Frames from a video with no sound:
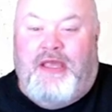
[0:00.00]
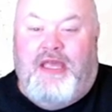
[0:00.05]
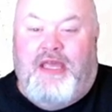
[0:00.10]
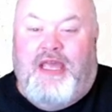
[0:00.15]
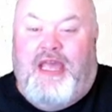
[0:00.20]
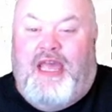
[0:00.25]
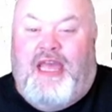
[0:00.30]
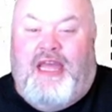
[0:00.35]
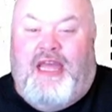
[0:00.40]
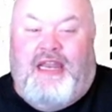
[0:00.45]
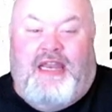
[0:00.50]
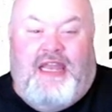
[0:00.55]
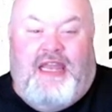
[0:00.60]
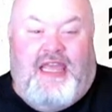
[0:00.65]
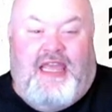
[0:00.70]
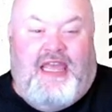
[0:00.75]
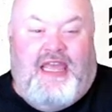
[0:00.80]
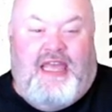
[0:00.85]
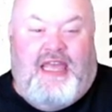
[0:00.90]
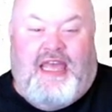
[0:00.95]
and
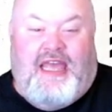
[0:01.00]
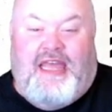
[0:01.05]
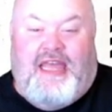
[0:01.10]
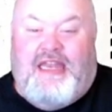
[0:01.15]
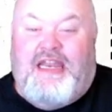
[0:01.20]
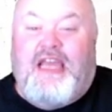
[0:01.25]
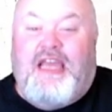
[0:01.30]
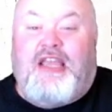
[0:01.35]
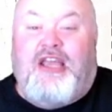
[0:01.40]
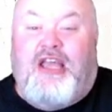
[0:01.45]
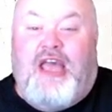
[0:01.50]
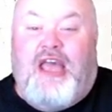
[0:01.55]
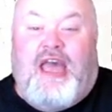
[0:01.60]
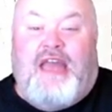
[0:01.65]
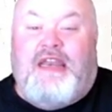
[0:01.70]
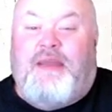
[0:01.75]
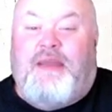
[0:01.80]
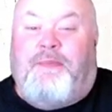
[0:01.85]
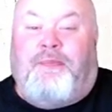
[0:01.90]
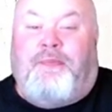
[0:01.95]
and a,
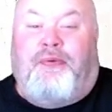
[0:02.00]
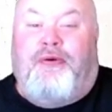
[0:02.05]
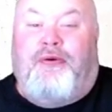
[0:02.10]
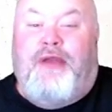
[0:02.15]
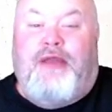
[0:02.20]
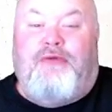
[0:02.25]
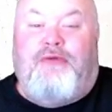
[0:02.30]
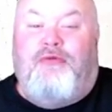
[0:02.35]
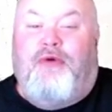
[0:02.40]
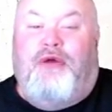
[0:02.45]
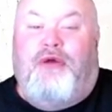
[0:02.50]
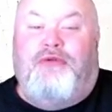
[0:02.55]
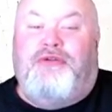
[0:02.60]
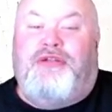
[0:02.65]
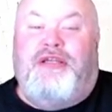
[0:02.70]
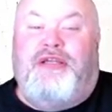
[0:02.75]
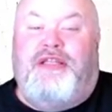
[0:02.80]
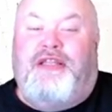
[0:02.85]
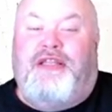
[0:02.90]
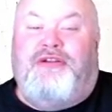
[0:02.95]
and a prequel
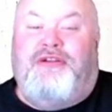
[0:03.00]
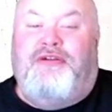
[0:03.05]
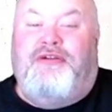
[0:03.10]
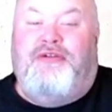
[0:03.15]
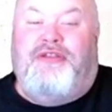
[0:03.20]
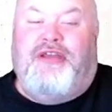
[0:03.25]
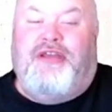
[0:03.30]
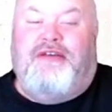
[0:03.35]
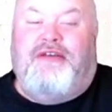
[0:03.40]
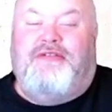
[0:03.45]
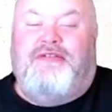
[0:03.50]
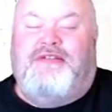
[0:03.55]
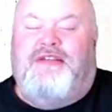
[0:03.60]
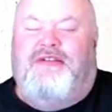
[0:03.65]
to the 2000.